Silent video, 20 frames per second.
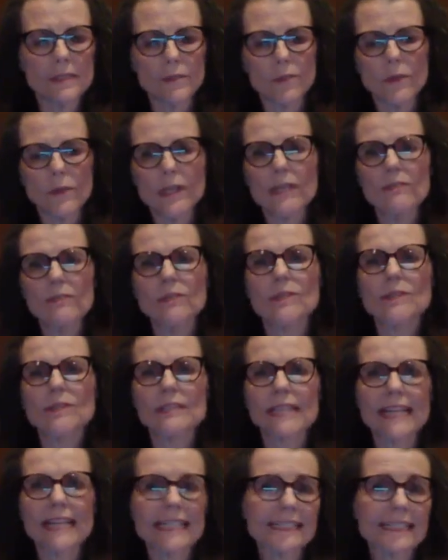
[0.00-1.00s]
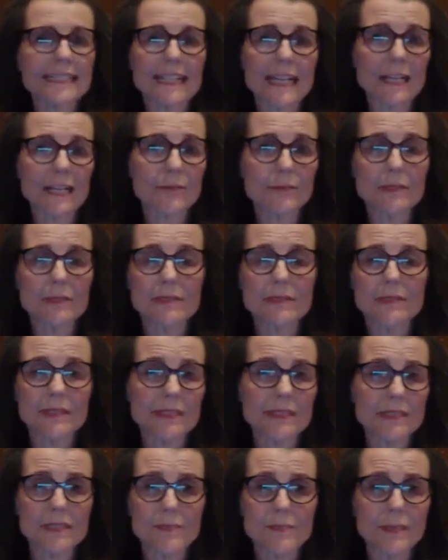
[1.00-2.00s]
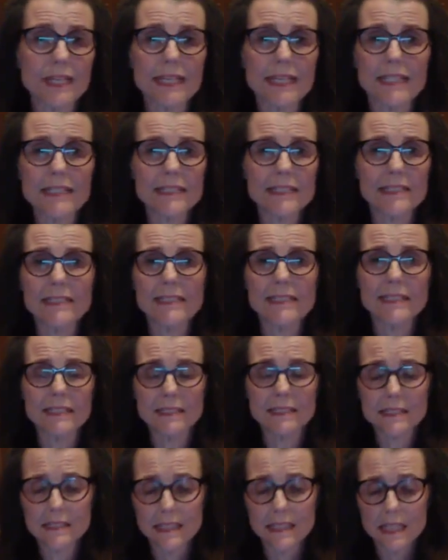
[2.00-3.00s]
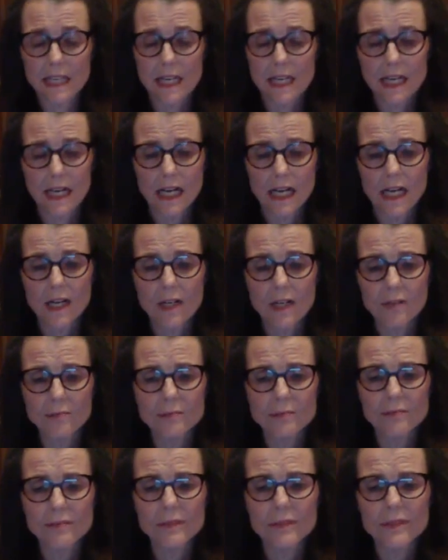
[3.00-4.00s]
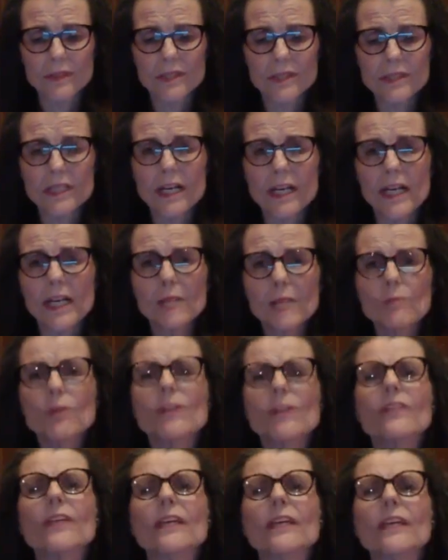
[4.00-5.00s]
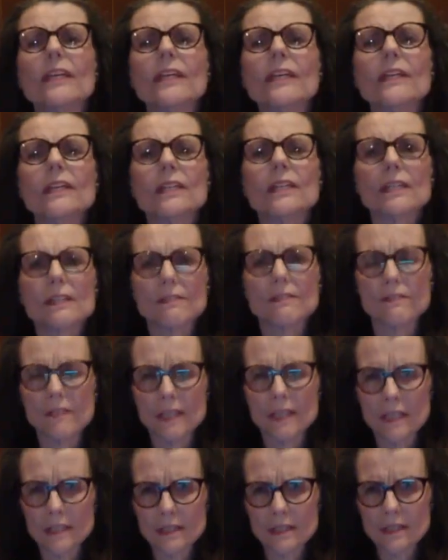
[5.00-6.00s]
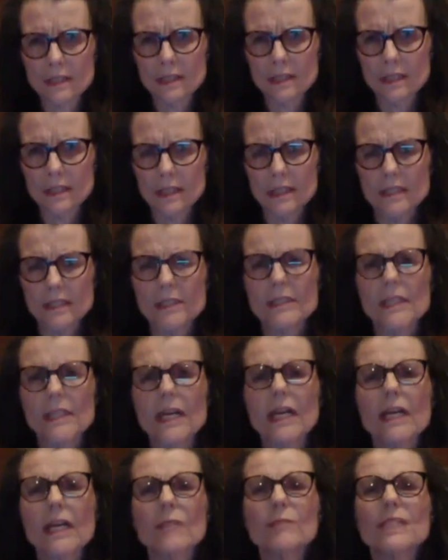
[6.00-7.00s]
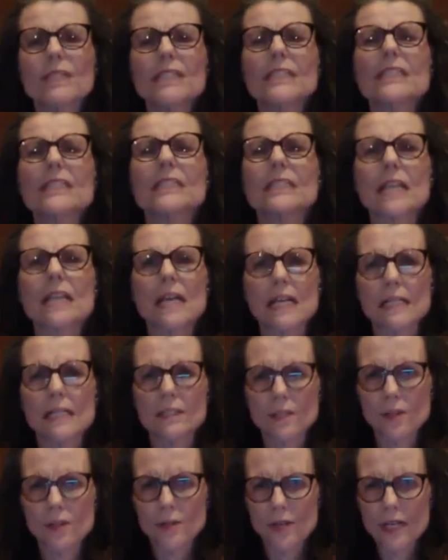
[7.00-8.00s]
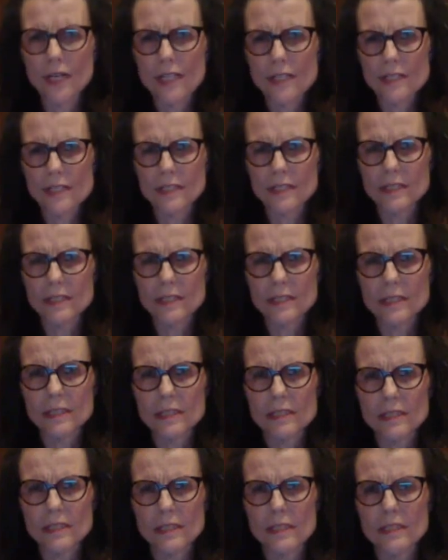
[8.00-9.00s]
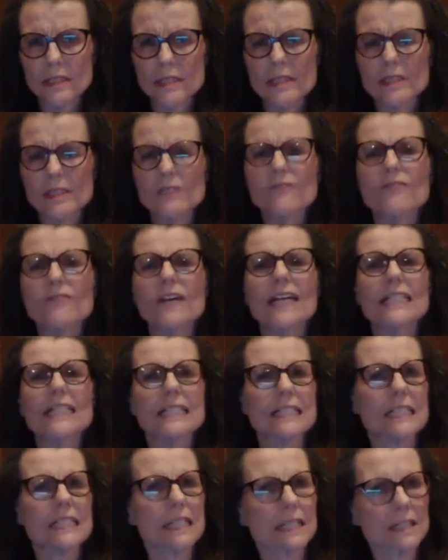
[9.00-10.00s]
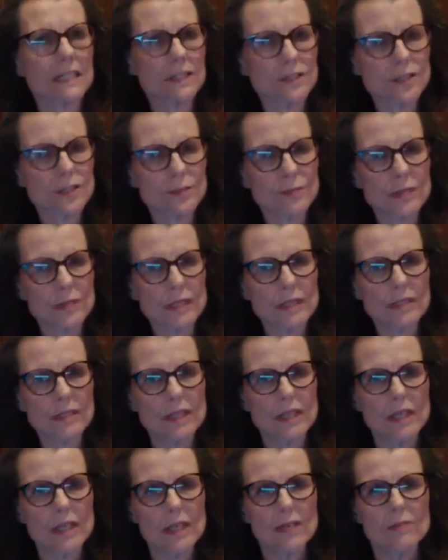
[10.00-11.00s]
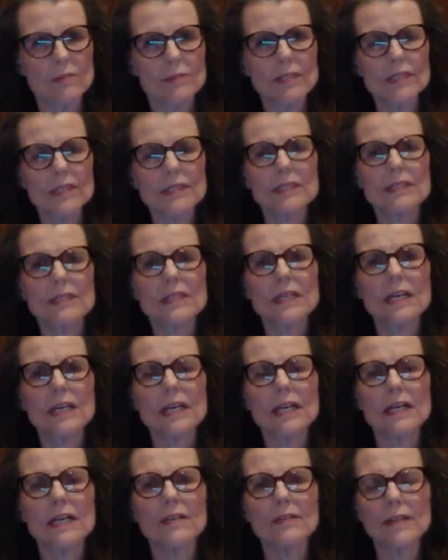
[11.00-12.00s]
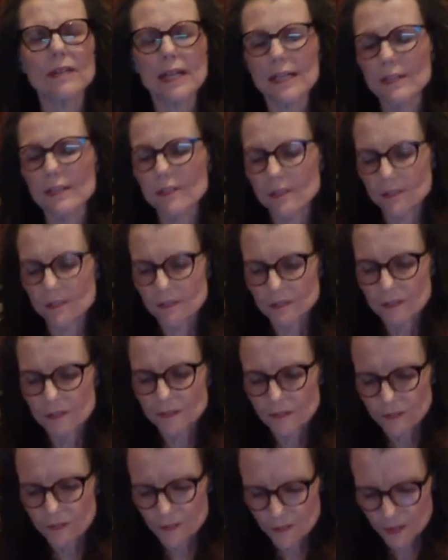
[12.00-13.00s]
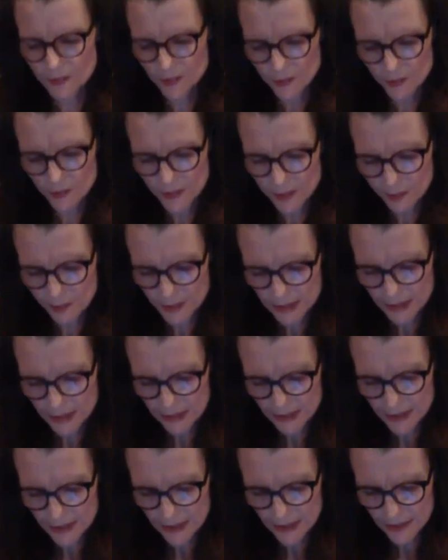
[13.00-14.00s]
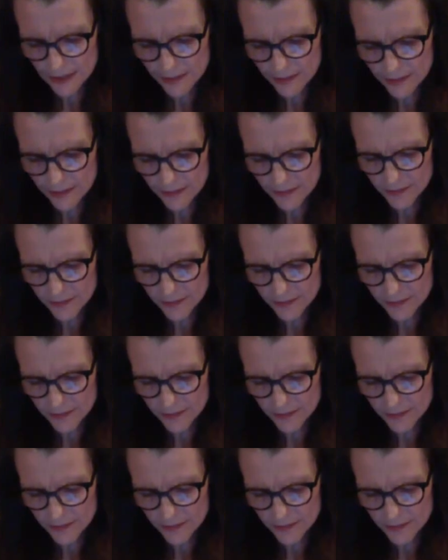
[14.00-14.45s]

whatever that time span is needed, um, the time within the event, the time inside a crisis is, is fascinating to me because eh, uh, I don't know if you agree, but um,